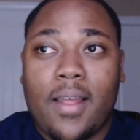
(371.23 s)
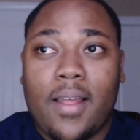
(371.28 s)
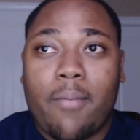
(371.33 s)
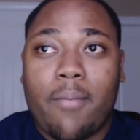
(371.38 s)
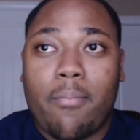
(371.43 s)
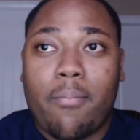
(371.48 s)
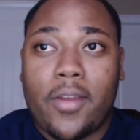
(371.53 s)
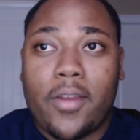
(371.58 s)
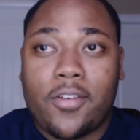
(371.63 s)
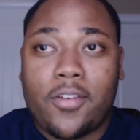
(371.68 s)

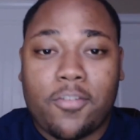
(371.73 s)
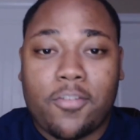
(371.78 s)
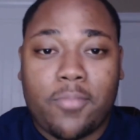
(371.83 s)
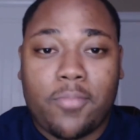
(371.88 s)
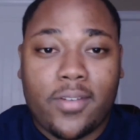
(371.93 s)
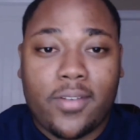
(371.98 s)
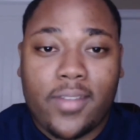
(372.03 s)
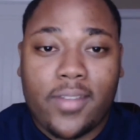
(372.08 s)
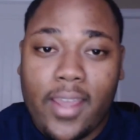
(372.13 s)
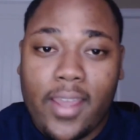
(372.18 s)
message me
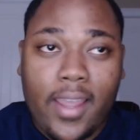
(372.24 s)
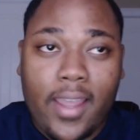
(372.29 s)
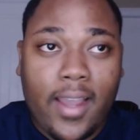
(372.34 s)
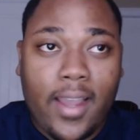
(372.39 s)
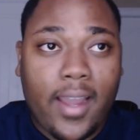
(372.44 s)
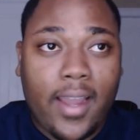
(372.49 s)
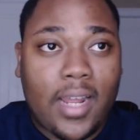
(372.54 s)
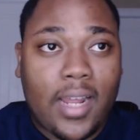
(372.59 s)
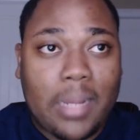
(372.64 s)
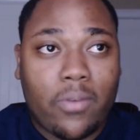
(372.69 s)
and say, "Hey, I
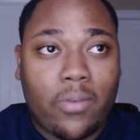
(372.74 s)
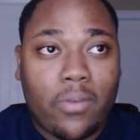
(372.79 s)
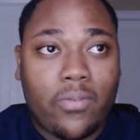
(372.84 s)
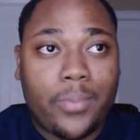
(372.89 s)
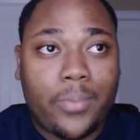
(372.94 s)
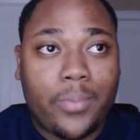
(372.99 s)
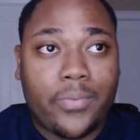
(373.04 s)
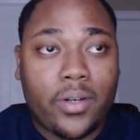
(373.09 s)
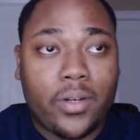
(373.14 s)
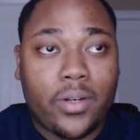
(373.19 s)
got a couple
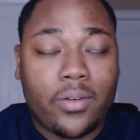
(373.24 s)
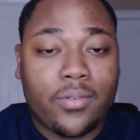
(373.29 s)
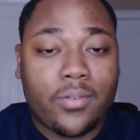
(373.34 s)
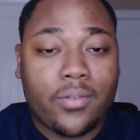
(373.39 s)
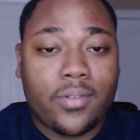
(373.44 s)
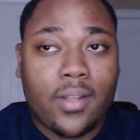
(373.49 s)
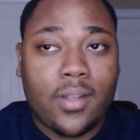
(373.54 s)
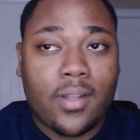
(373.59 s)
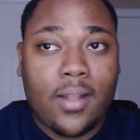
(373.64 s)
flip phones